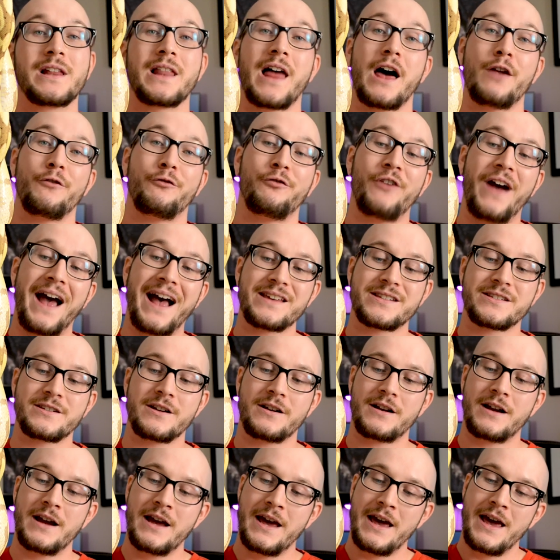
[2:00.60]
lot
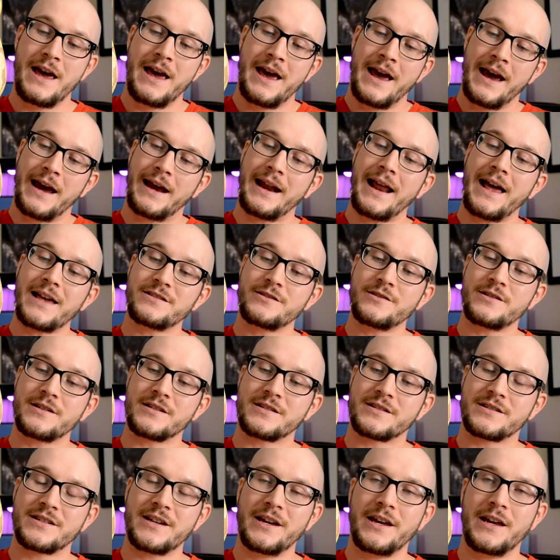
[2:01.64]
faster, and as you can
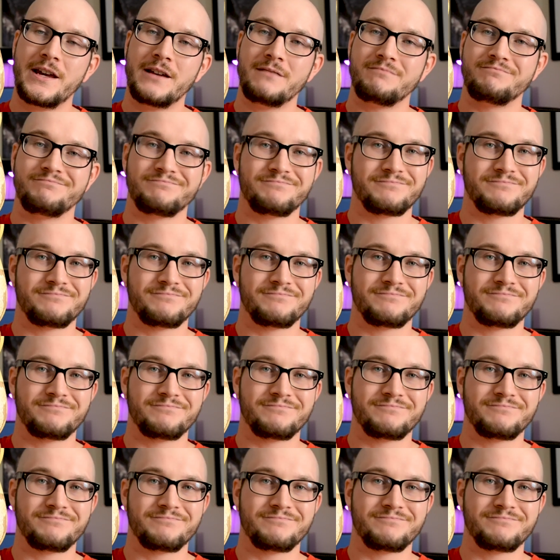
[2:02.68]
see,